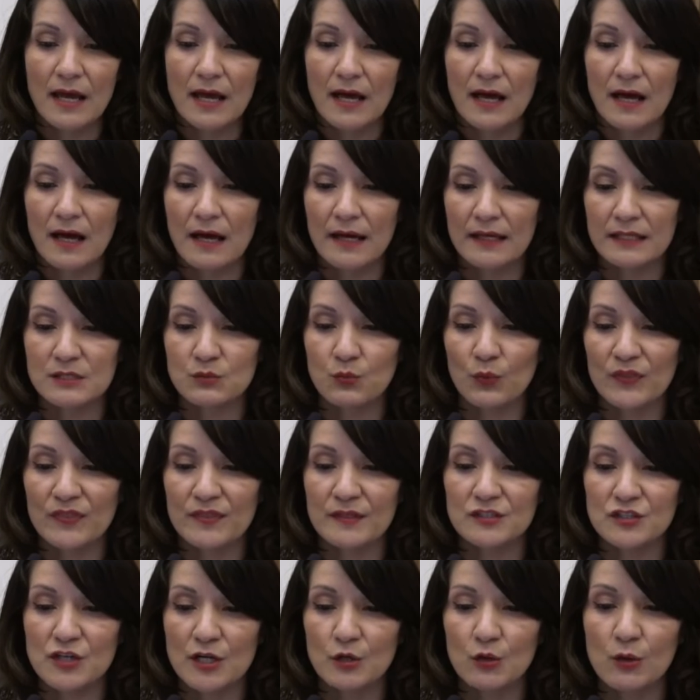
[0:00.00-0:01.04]
It's what the
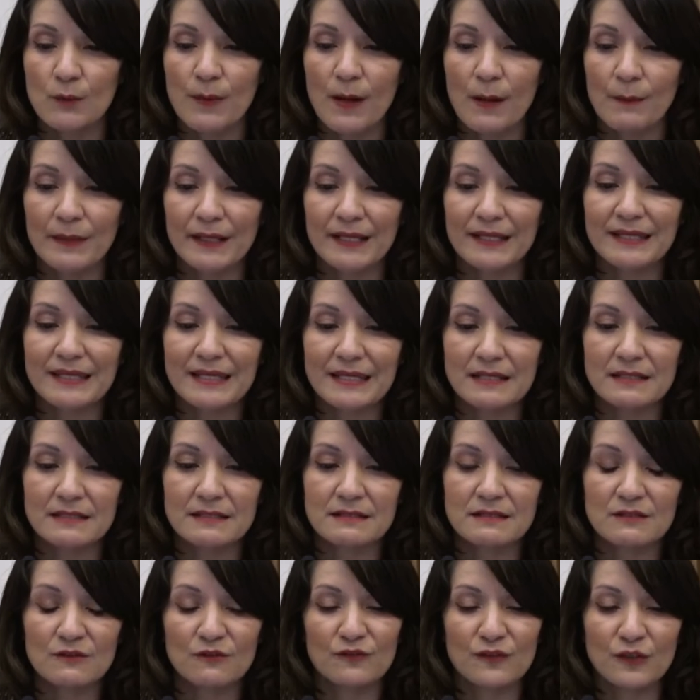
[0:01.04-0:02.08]
general public needs
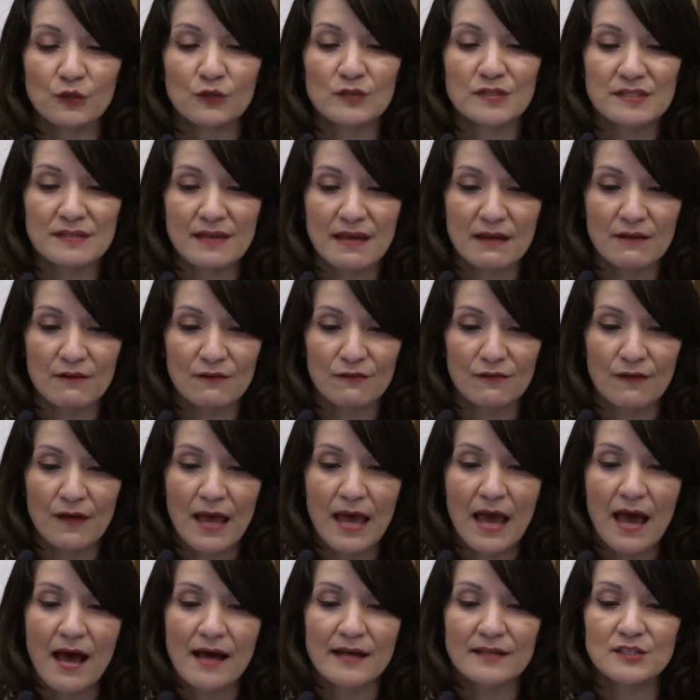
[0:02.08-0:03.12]
to feel safe.
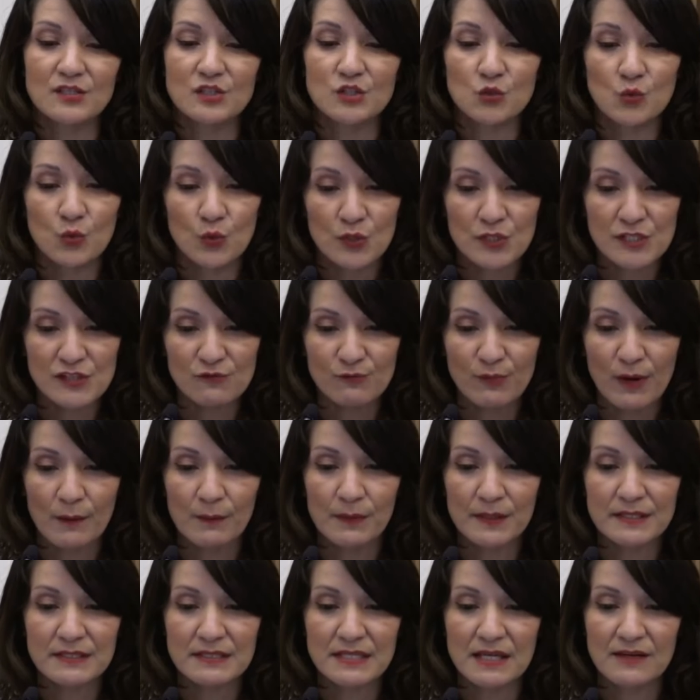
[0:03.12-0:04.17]
As stewards of
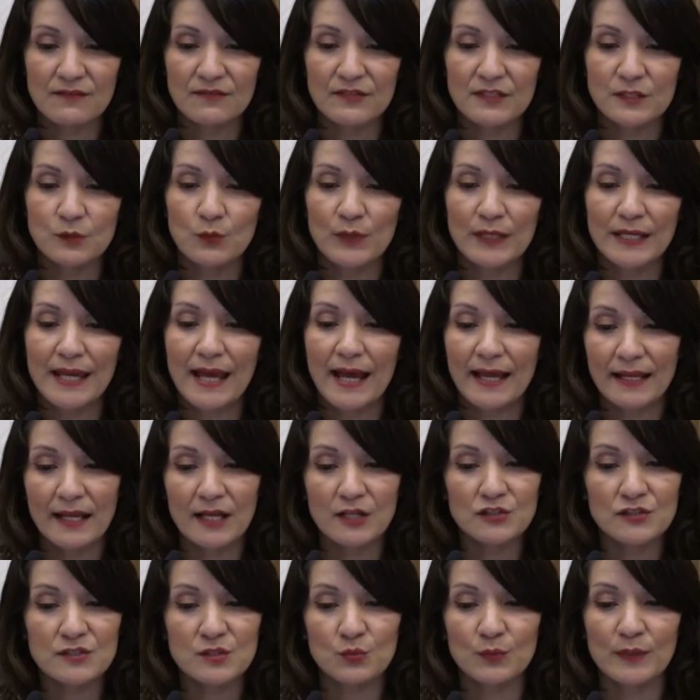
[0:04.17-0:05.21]
public safety, we
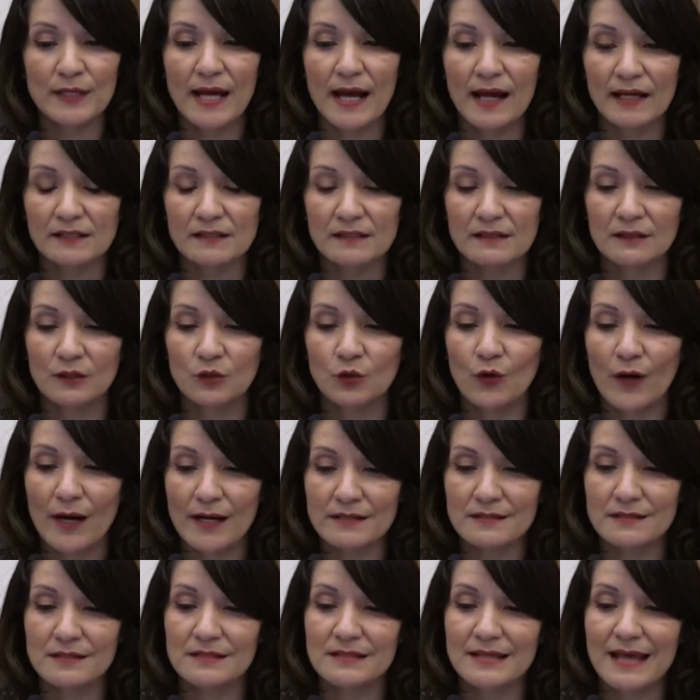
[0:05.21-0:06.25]
cannot just react to the
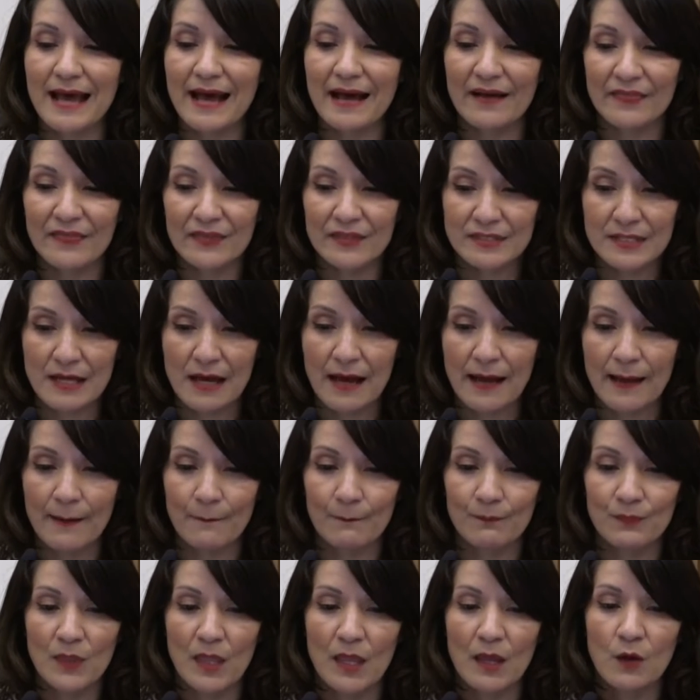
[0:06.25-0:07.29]
crisis at the
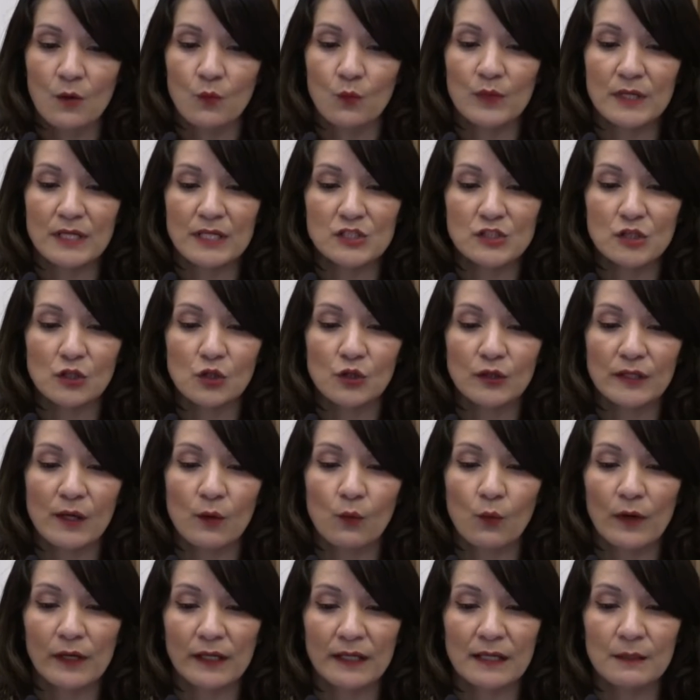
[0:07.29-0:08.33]
time. We need to look
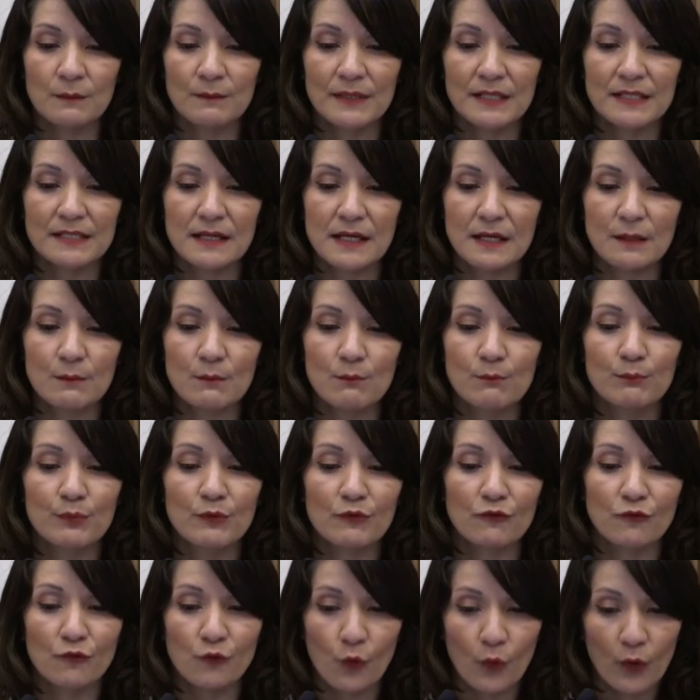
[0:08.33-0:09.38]
at what can be done
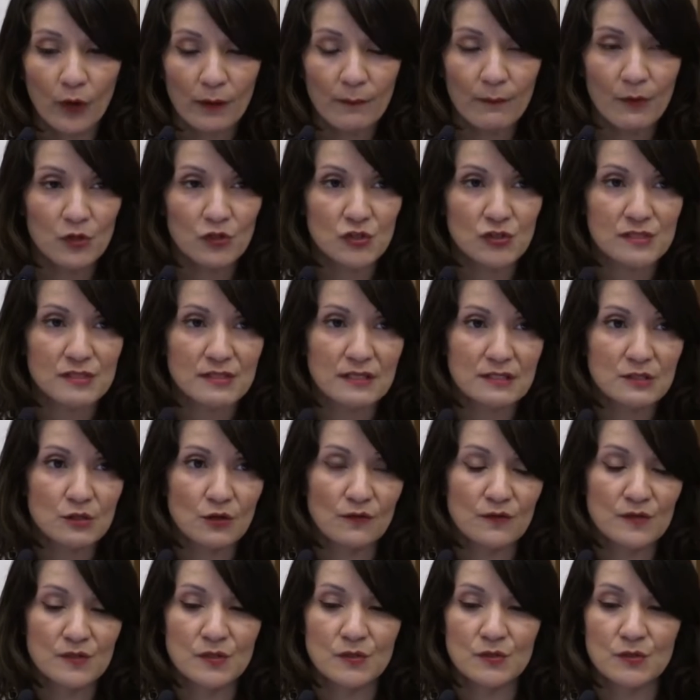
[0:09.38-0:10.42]
before emergency
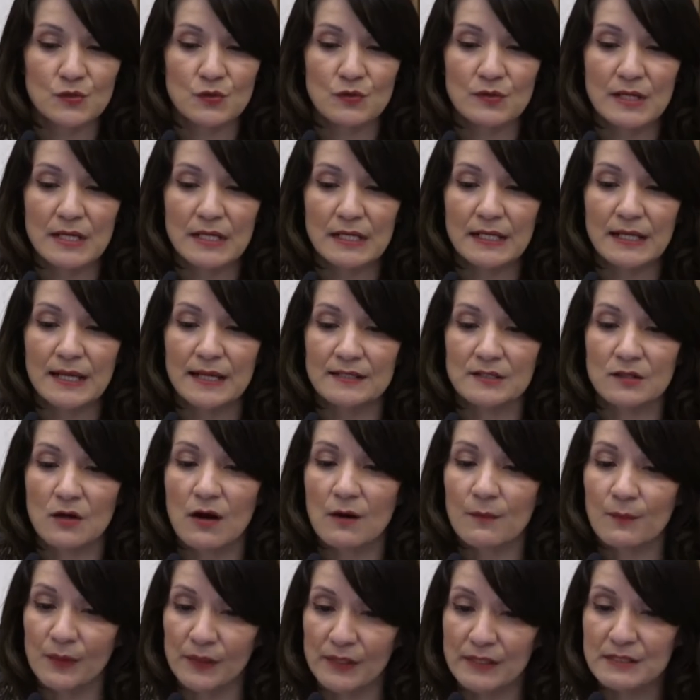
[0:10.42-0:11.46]
services are needed, as
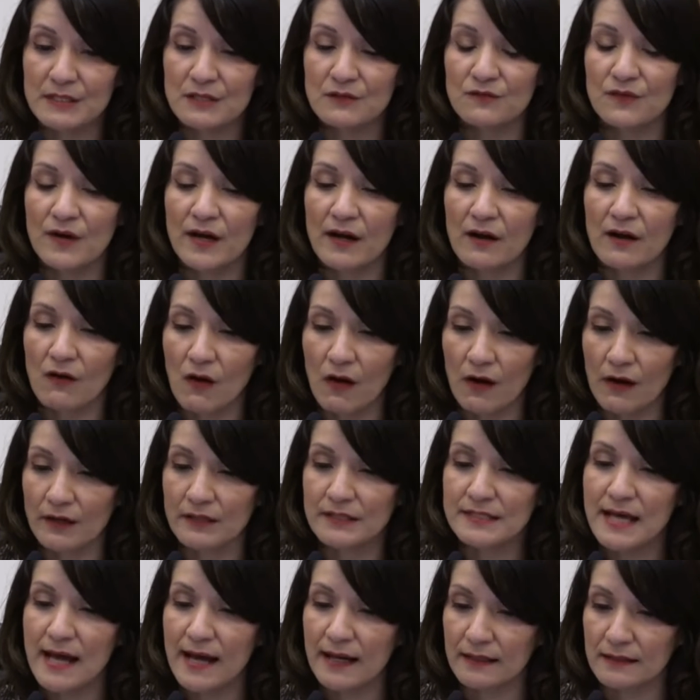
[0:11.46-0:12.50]
our police and fire are
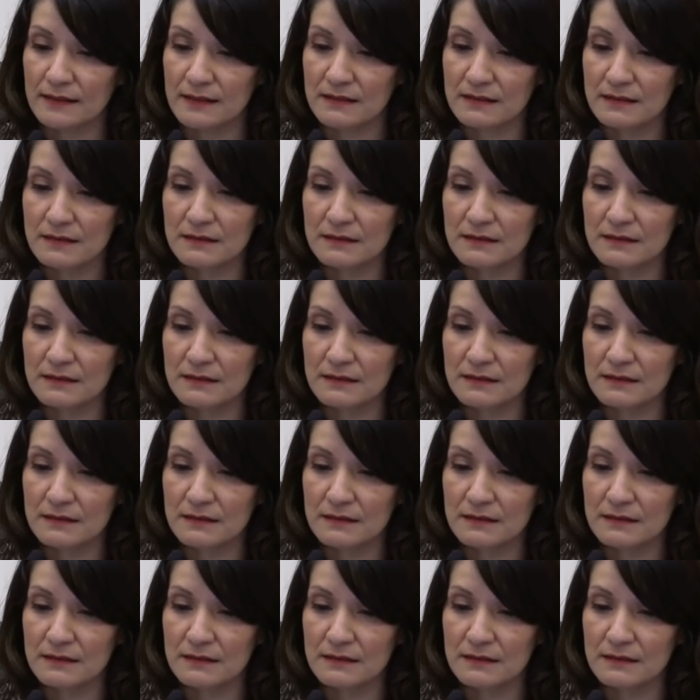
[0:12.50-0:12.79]
taxed